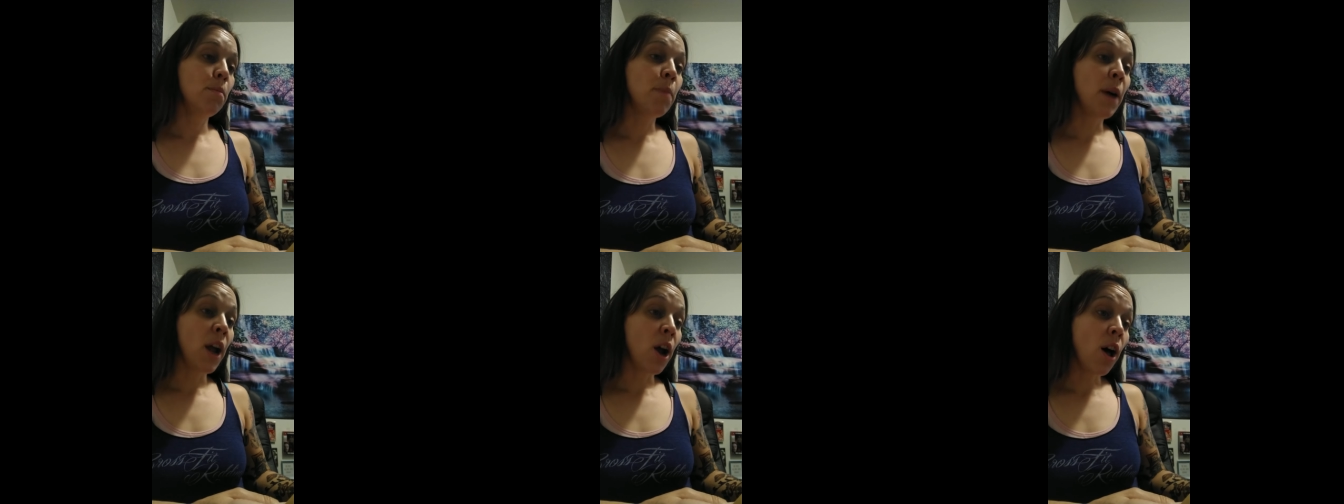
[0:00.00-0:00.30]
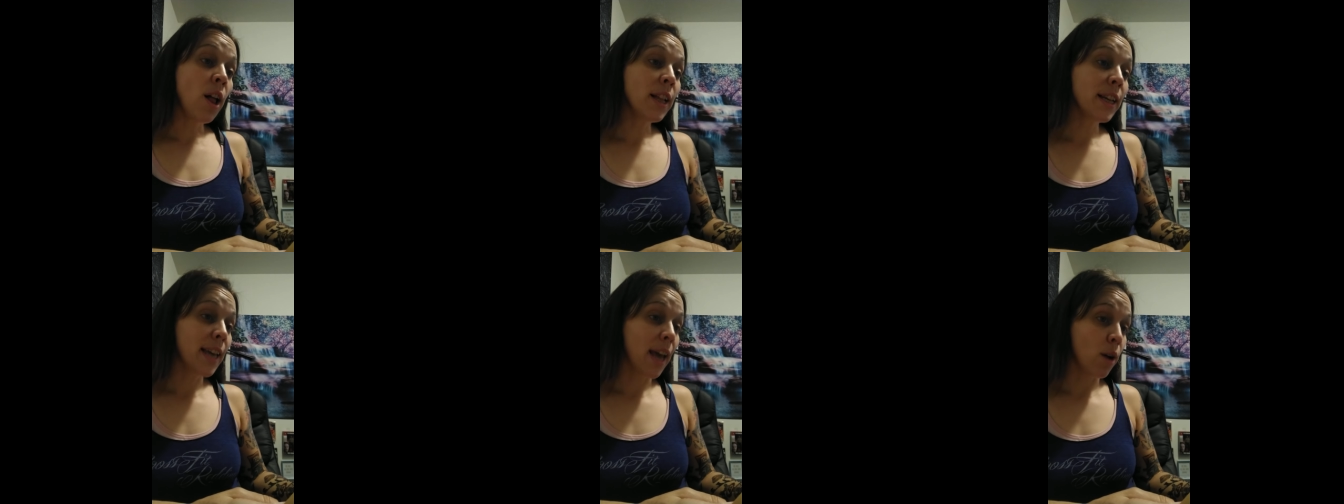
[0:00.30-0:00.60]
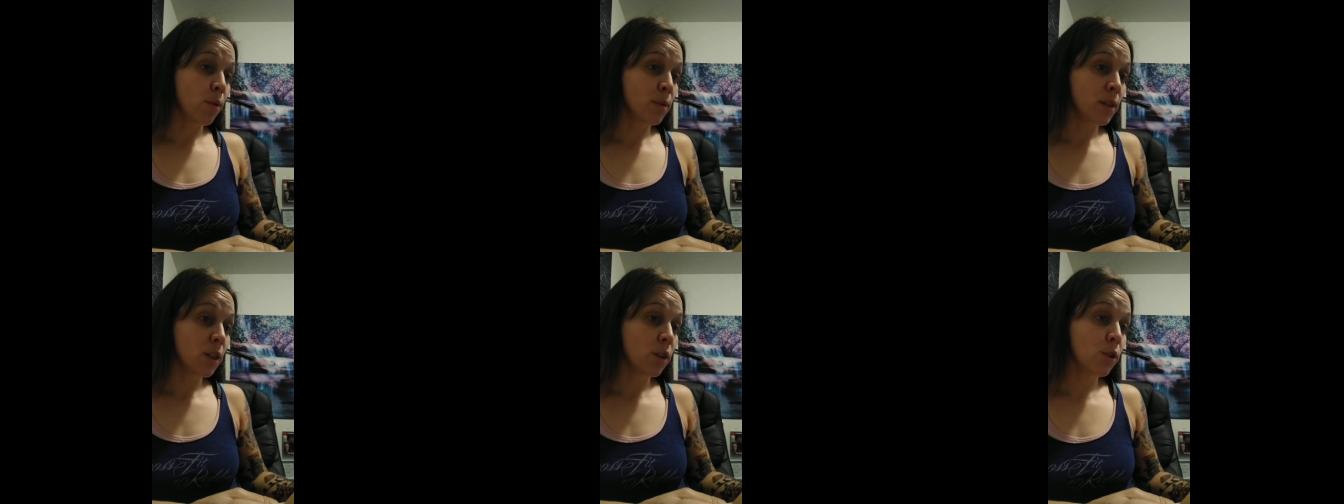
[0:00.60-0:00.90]
By all
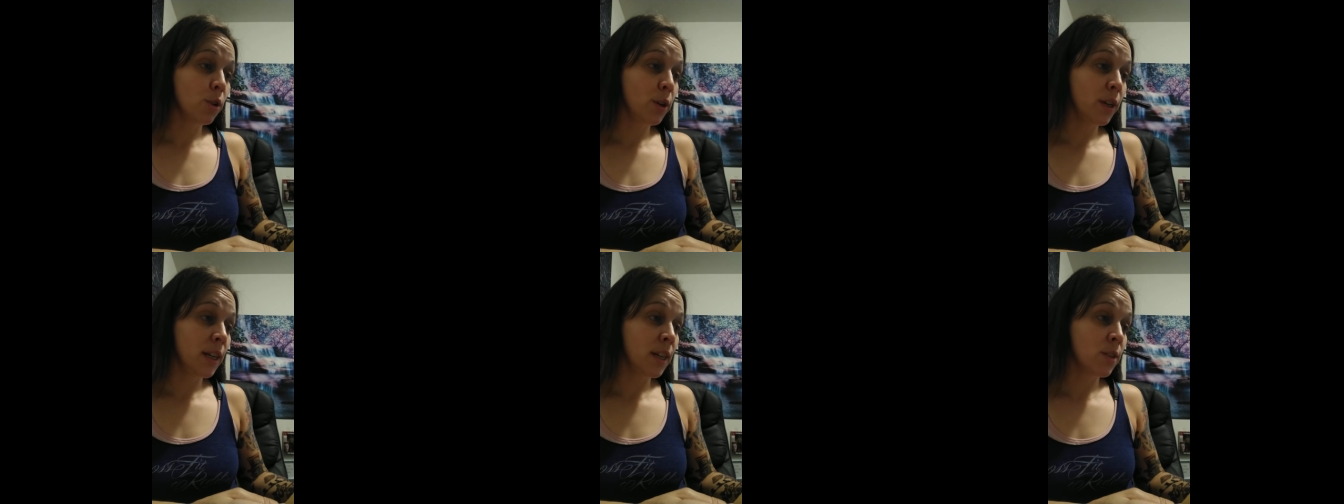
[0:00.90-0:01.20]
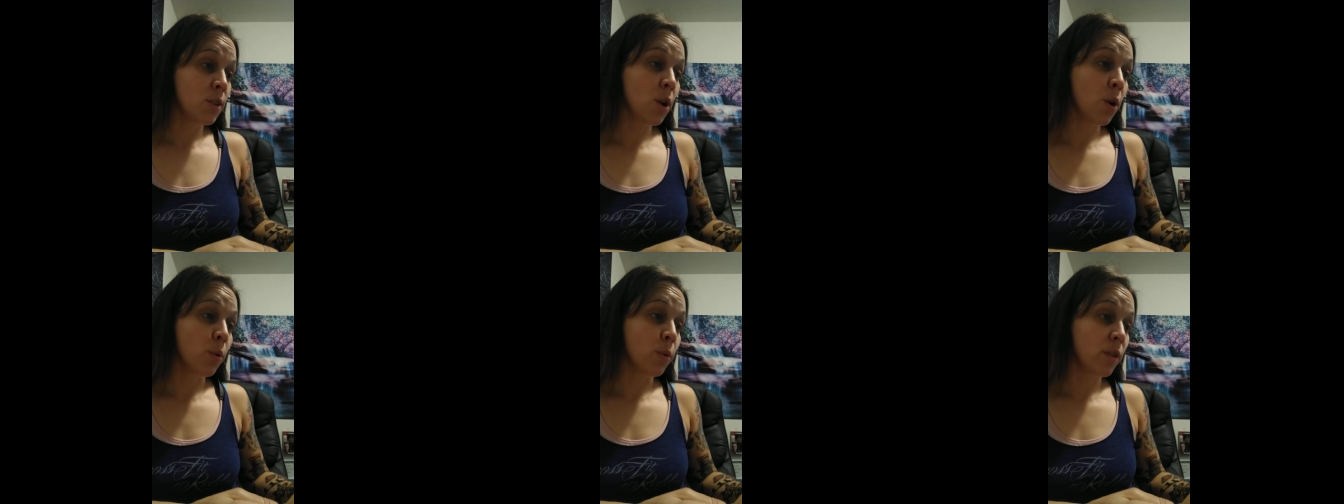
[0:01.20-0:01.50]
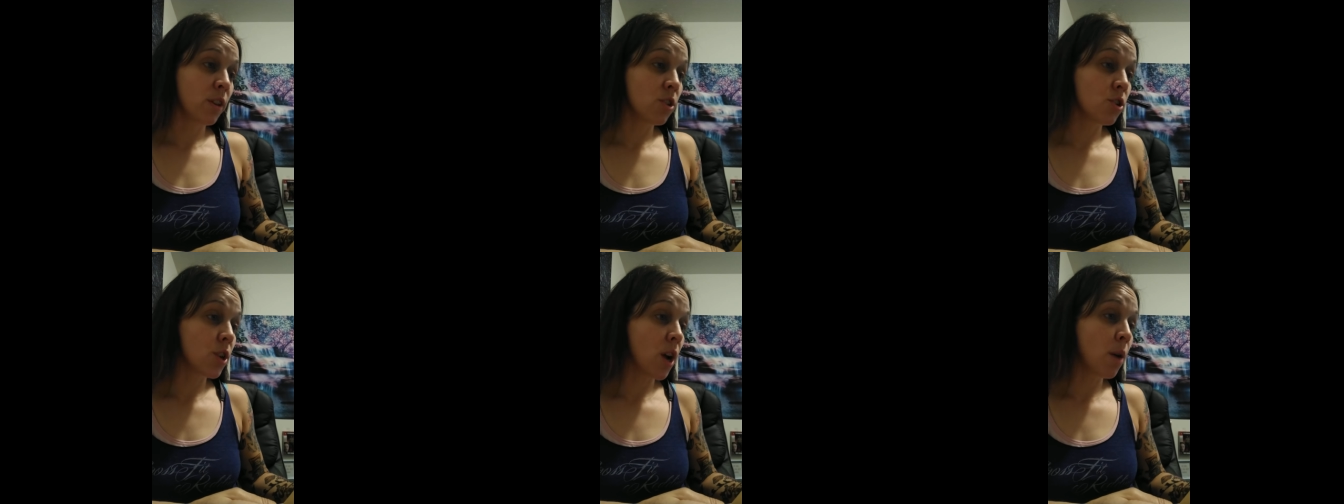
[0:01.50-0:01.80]
accounts, including his
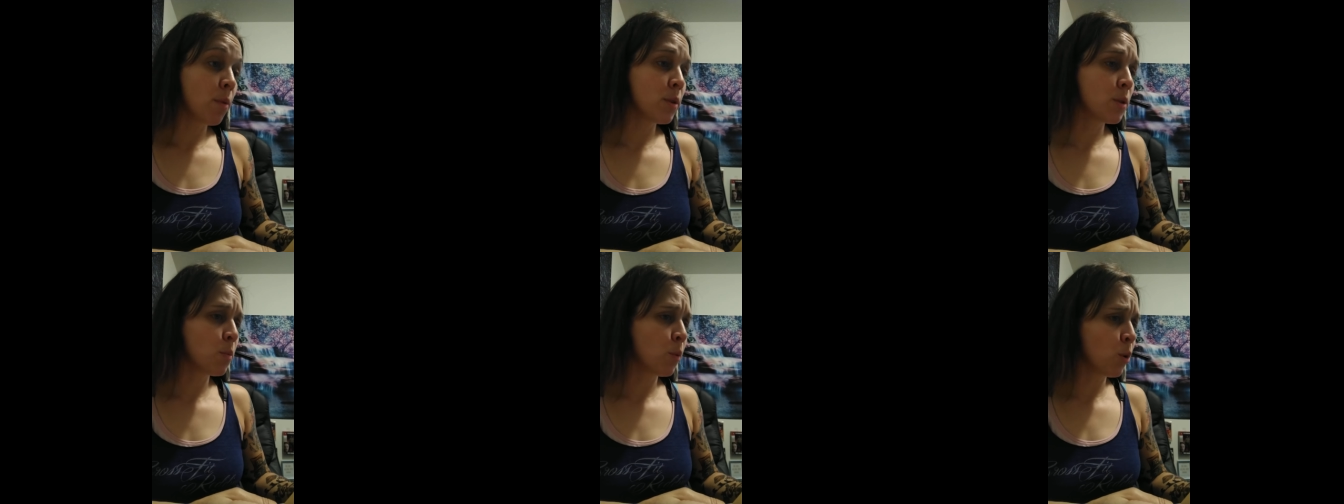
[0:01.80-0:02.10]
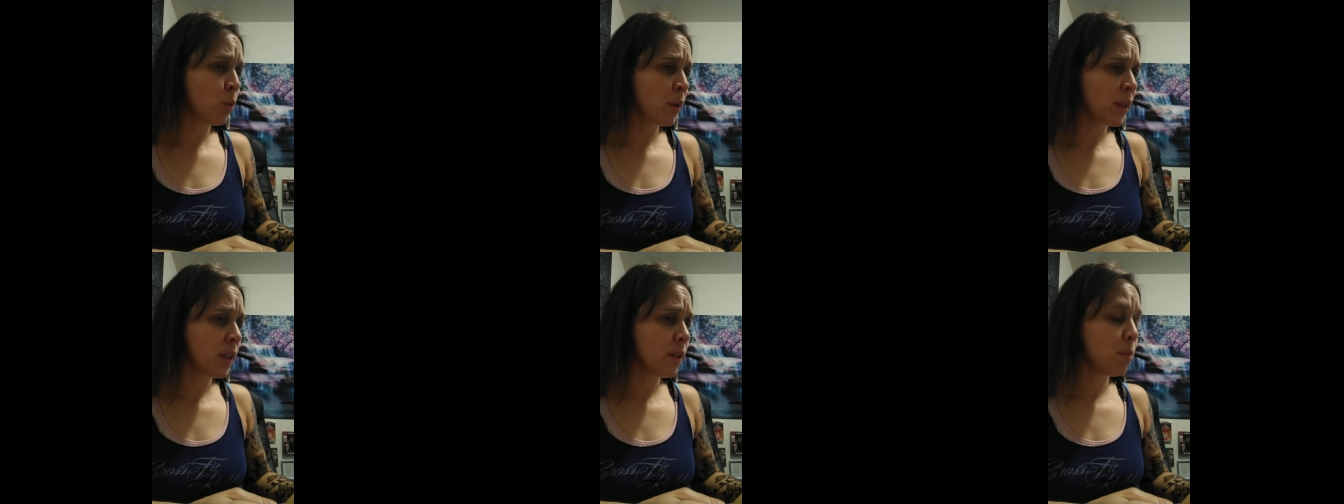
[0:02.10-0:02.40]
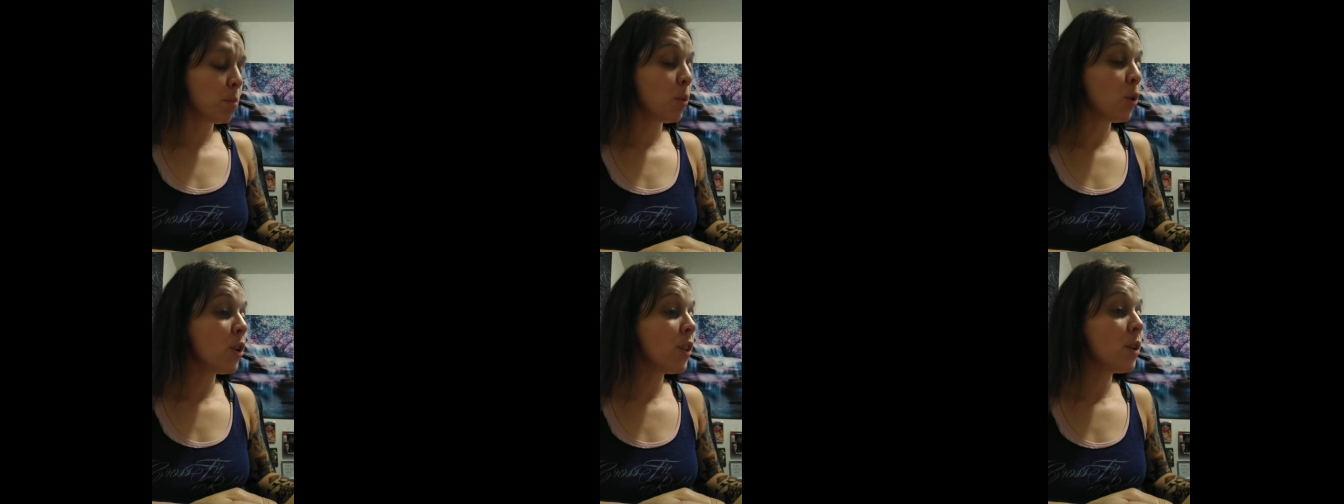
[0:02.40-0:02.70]
own, the Shah was
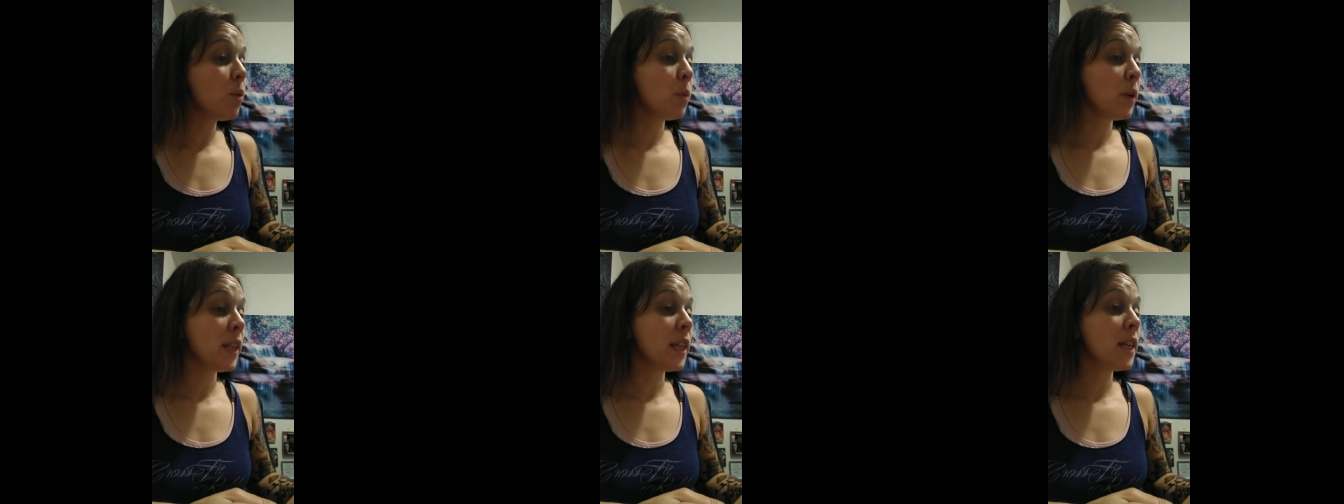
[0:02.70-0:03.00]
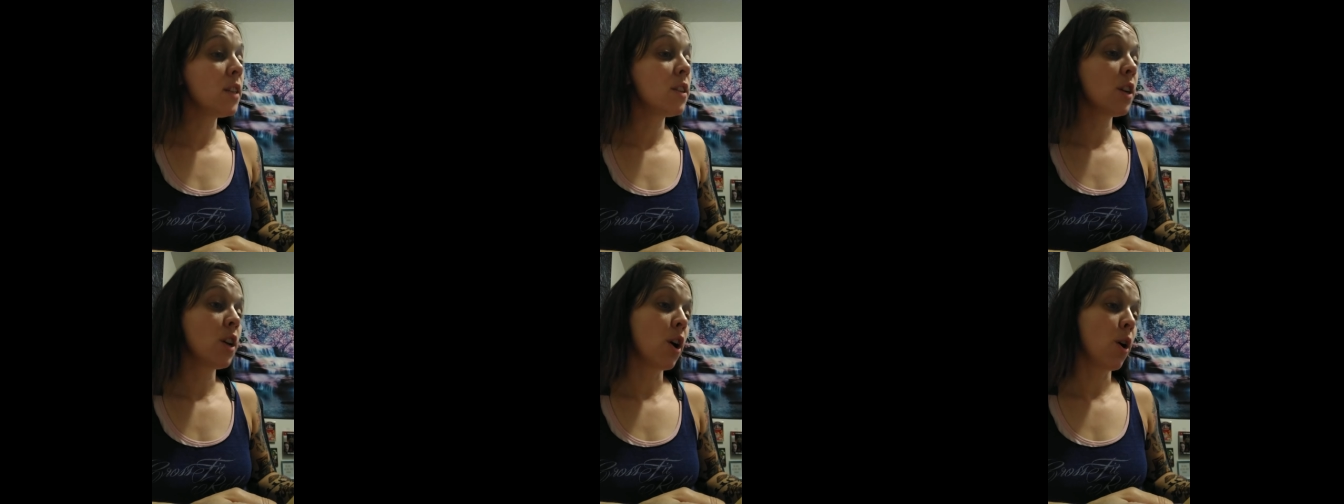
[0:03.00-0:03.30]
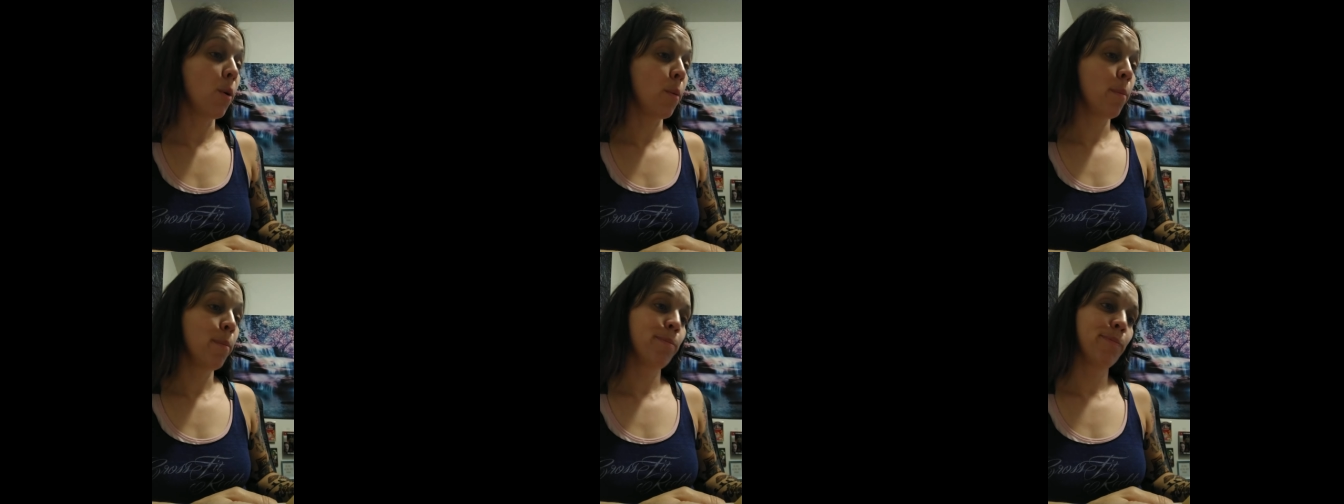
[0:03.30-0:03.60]
more than willing to
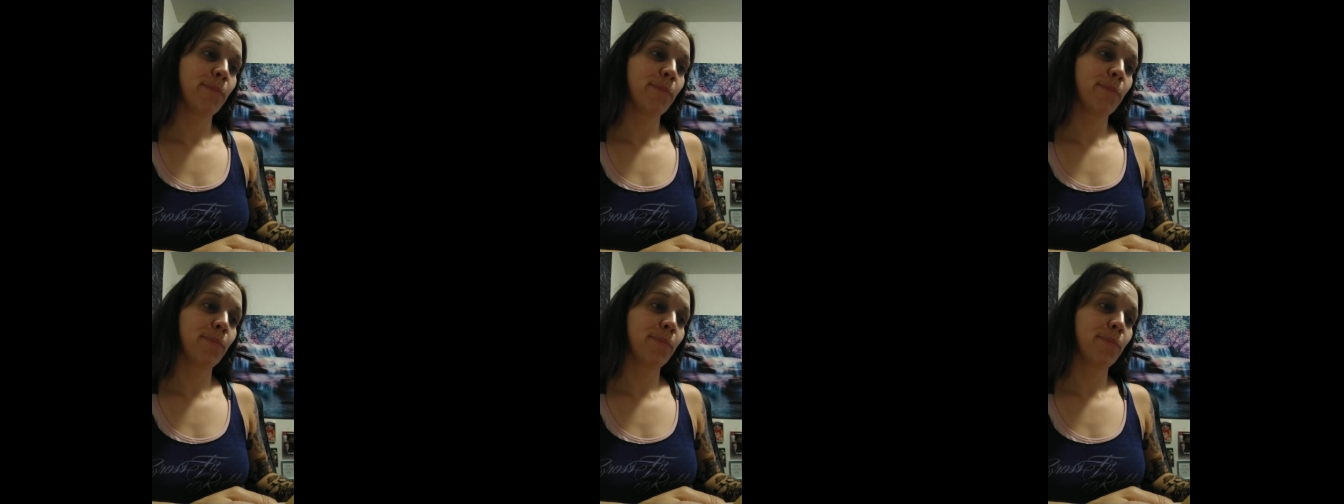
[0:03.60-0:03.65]
go.